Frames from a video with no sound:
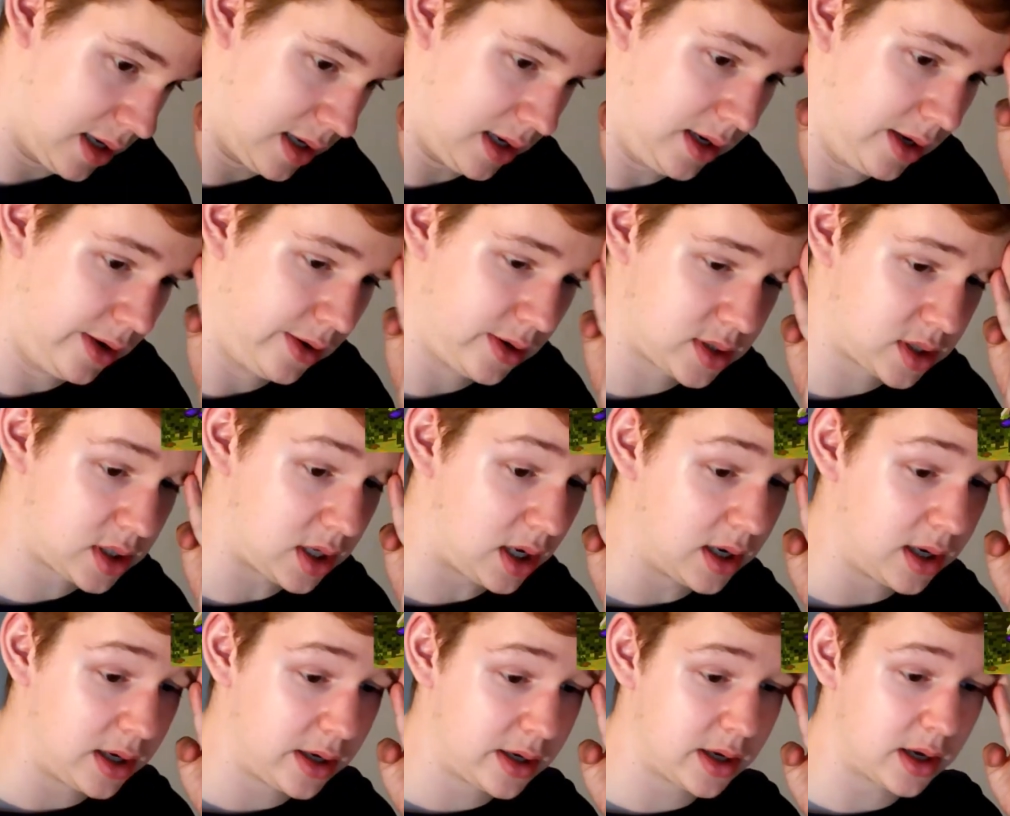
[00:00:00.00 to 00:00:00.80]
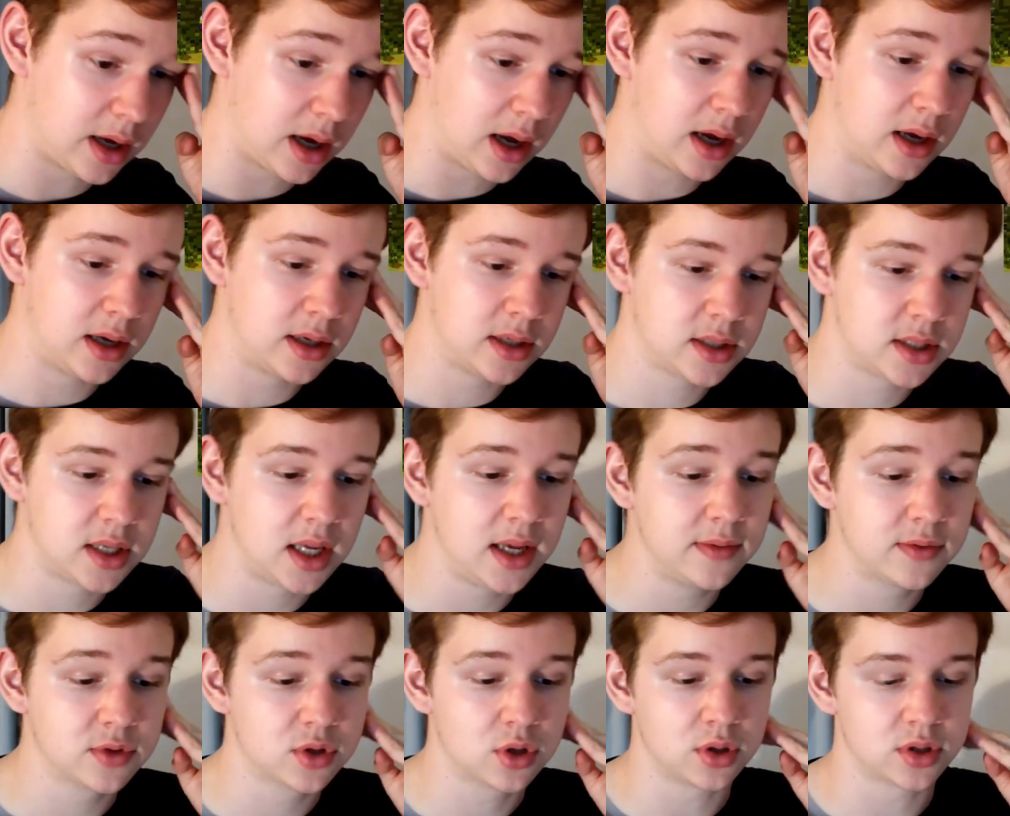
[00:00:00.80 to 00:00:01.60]
it looks like
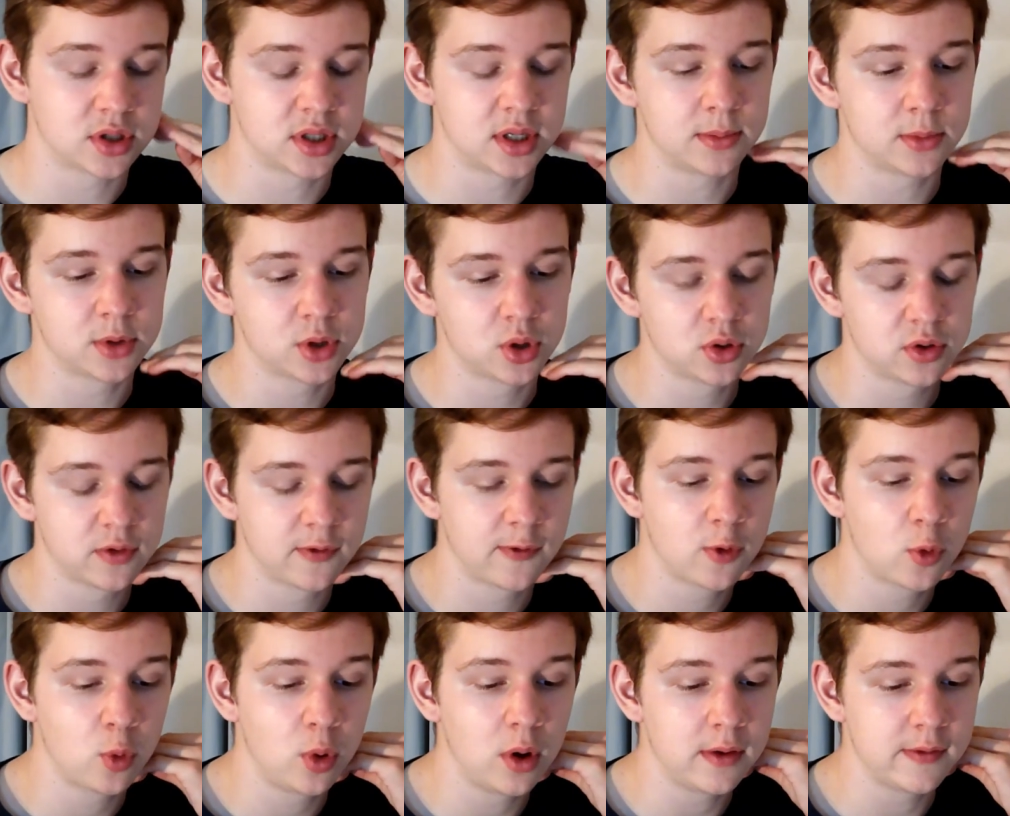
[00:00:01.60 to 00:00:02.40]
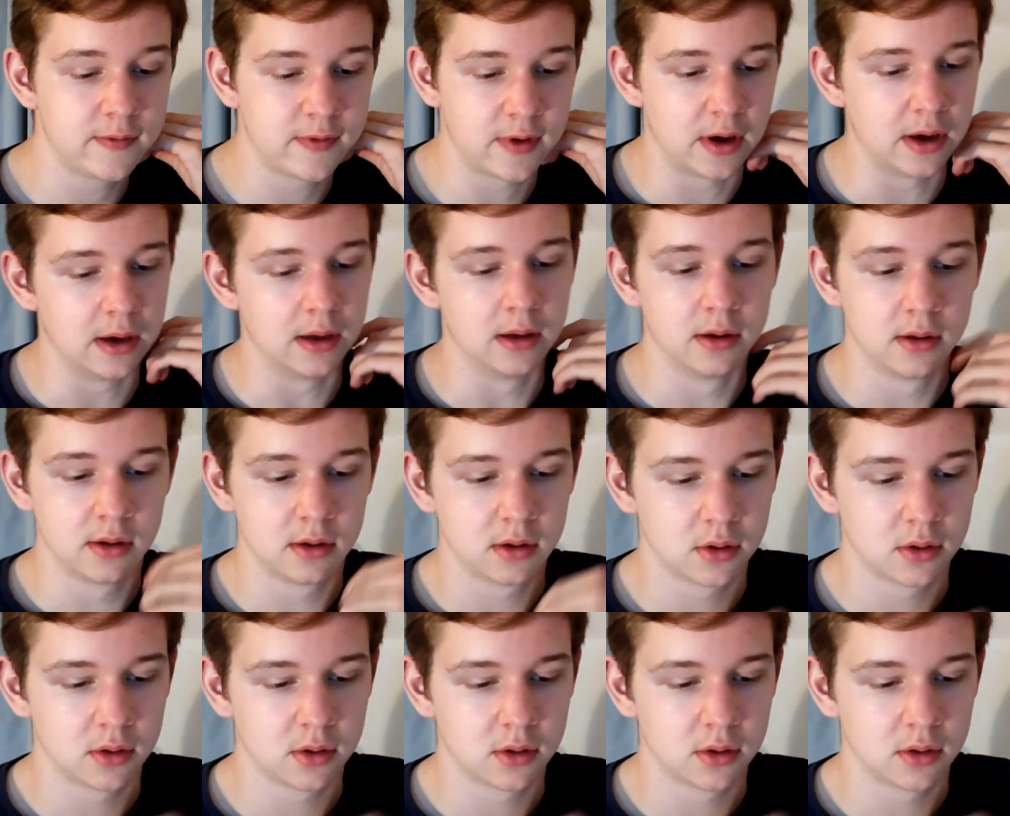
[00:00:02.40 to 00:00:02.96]
Steve's got some sort of quiver.